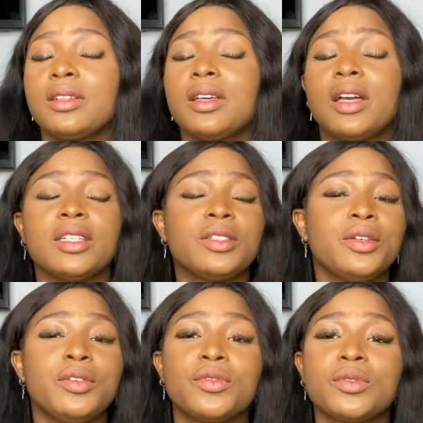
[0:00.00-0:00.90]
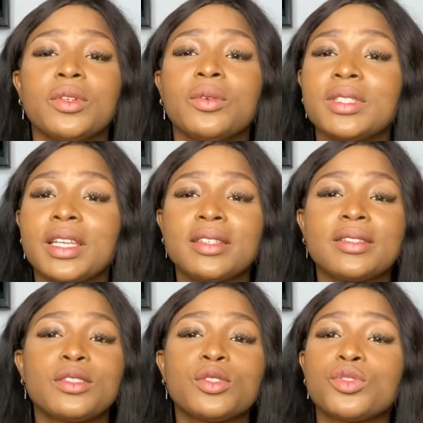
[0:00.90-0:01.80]
I don't know, like
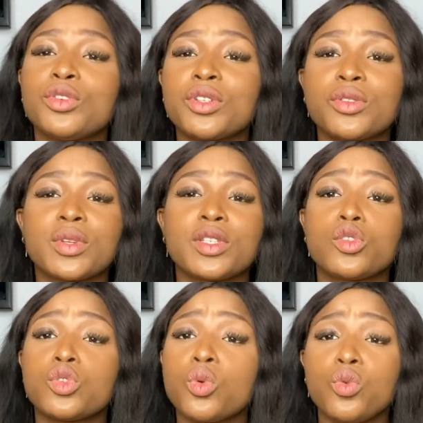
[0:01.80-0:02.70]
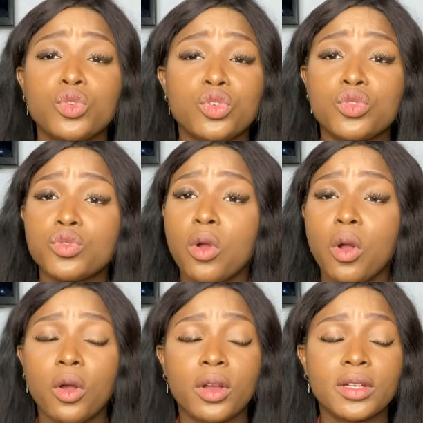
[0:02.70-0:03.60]
the drugs were so
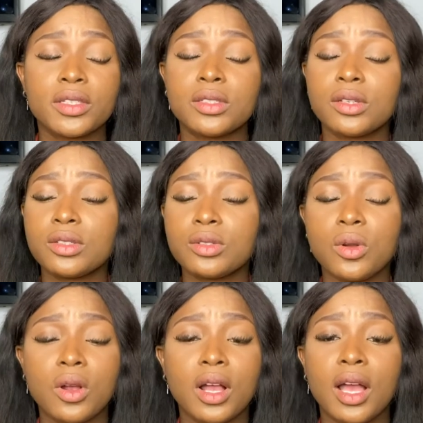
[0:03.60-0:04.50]
strong, so strong.